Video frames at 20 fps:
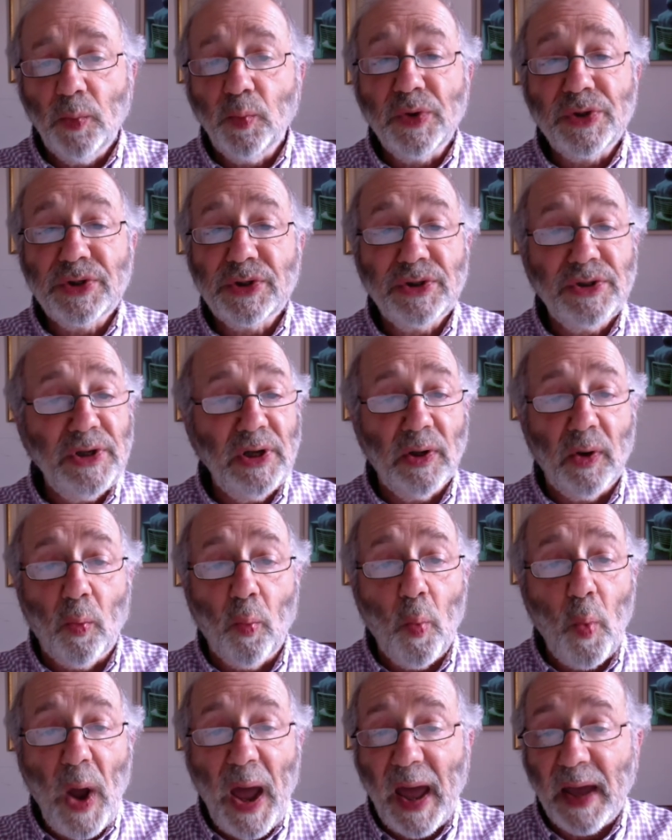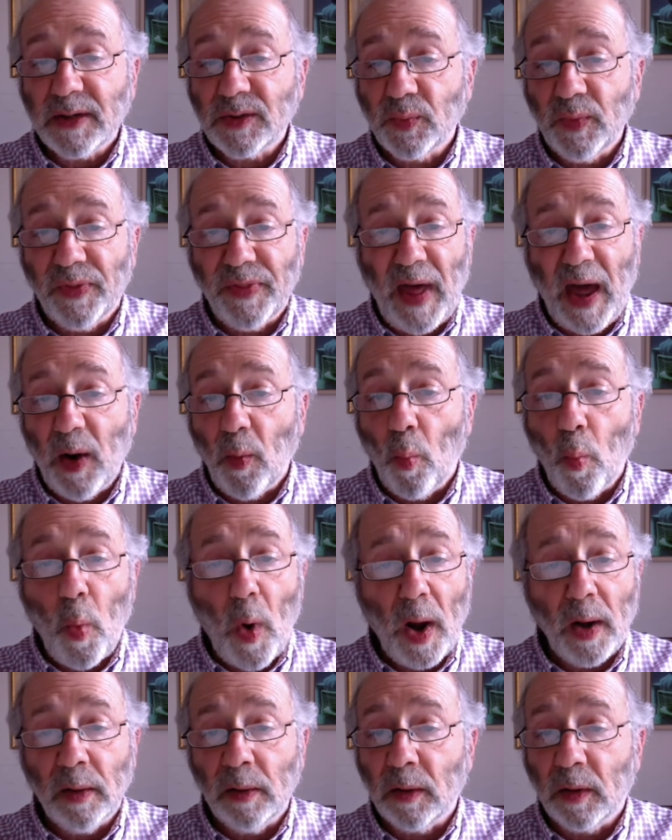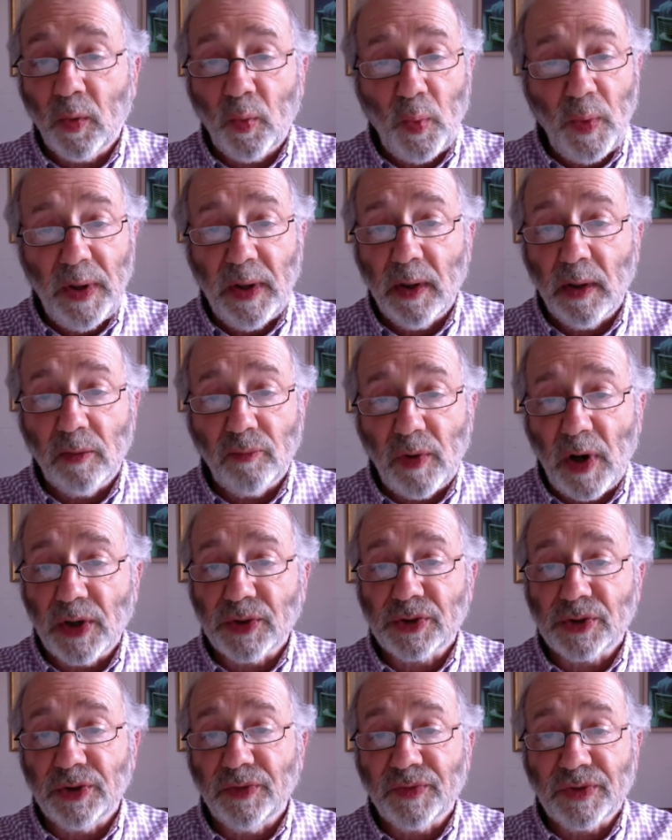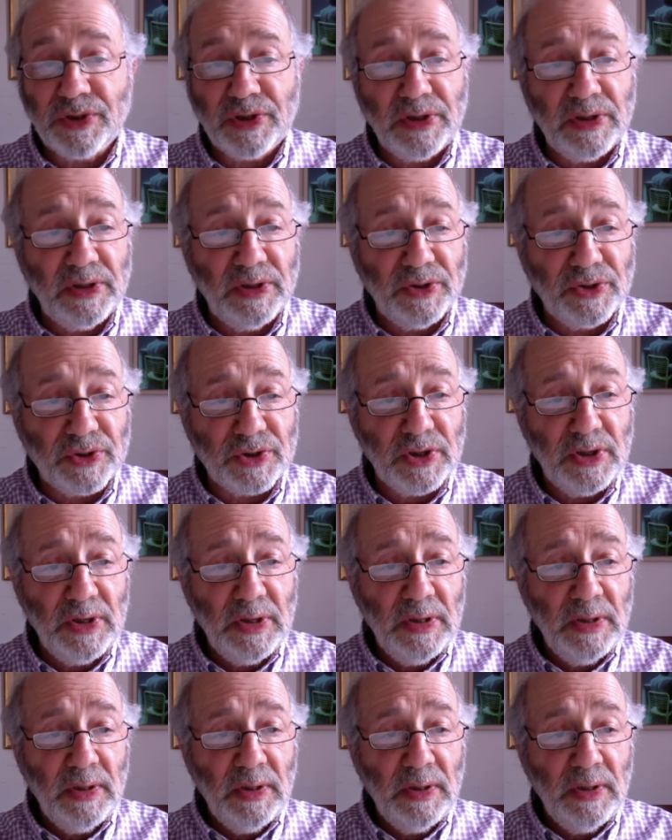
was still wet with that one queer rush of tears.